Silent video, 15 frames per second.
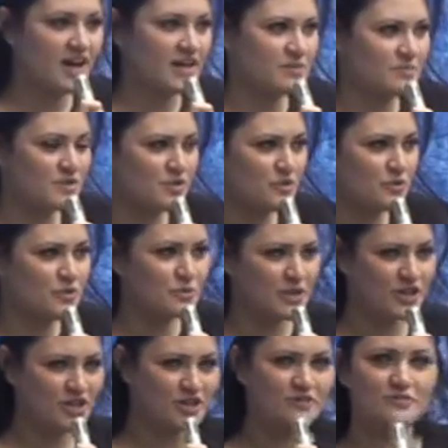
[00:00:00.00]
I am the youth
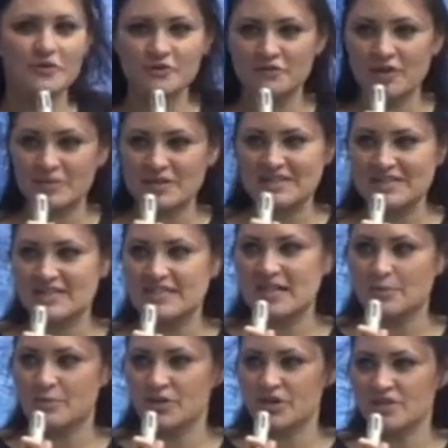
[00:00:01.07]
worker for Flemingdon
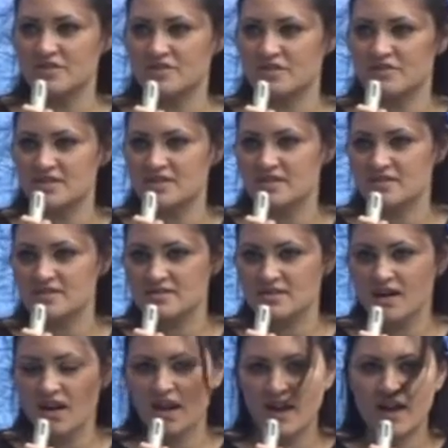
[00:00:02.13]
Neighbourhood Services,
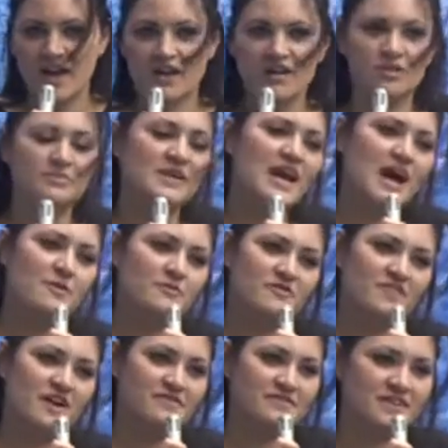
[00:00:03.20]
and on behalf
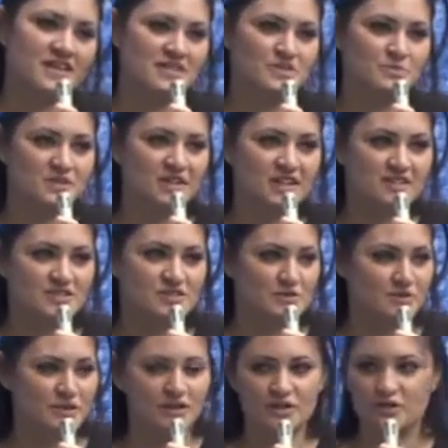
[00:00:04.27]
of F N S, we'd like
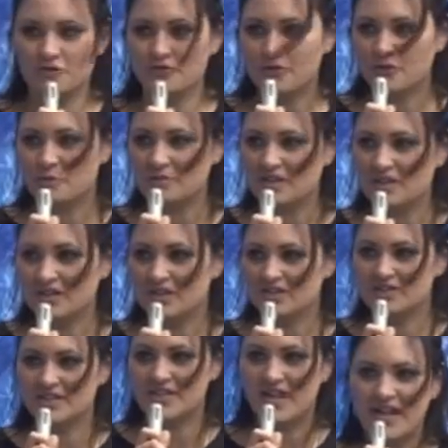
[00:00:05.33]
to thank you for being
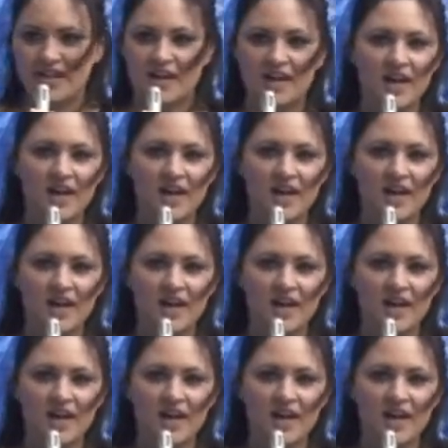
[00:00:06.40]
here today.